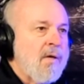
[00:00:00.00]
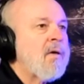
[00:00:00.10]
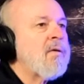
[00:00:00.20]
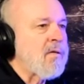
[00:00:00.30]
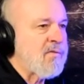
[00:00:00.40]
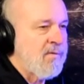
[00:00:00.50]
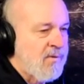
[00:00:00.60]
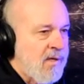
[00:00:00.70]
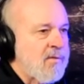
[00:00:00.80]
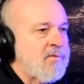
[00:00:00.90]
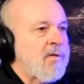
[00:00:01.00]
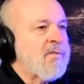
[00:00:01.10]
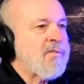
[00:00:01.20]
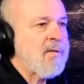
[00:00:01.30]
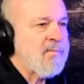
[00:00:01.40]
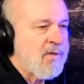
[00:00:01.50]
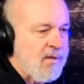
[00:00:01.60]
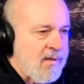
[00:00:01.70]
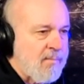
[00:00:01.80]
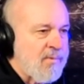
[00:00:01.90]
Yes, if you had a Trans Am, you
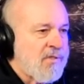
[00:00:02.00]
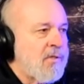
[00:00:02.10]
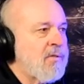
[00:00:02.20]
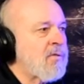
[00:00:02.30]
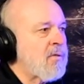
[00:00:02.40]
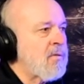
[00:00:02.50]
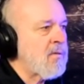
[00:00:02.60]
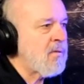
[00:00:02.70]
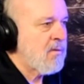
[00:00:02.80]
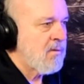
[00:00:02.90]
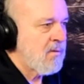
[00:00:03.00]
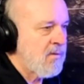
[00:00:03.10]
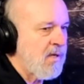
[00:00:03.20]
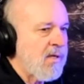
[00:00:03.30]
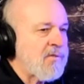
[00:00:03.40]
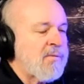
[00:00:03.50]
got that machine turned dash.